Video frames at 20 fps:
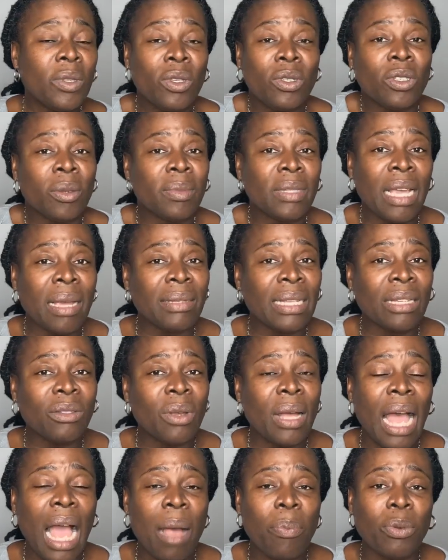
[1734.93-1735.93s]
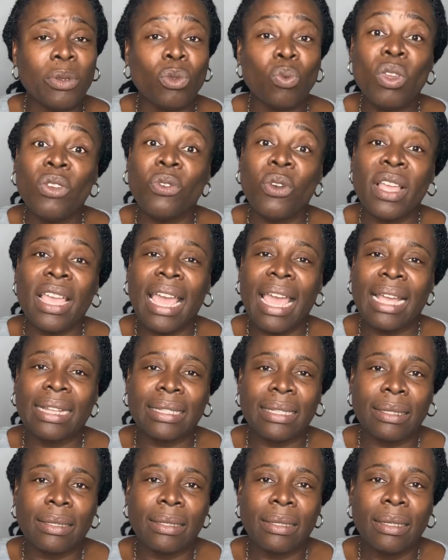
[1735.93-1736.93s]
You know, sometimes that's what happens. We
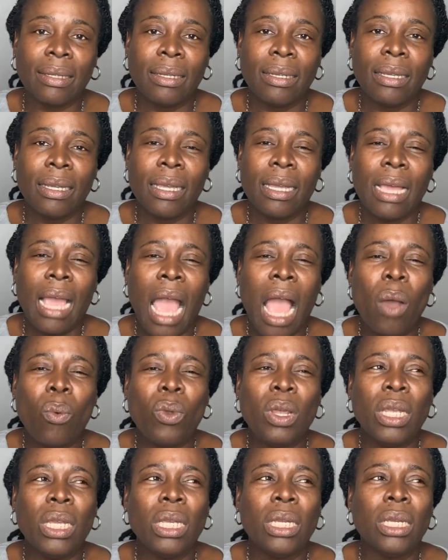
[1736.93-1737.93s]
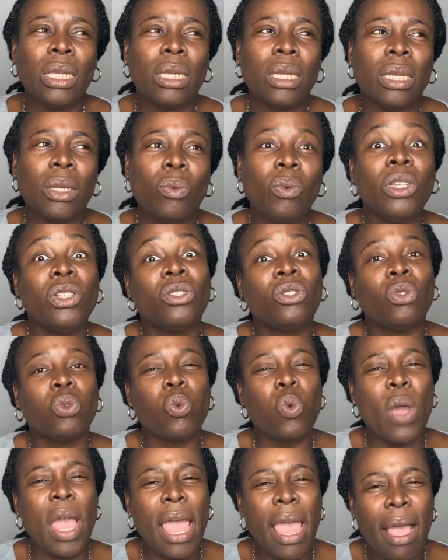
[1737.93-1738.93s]
forget. And we
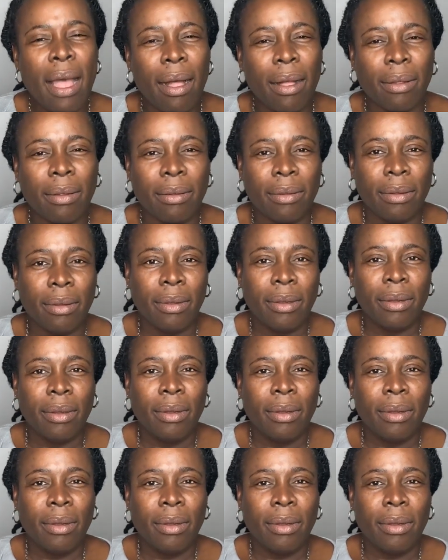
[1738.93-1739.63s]
dwell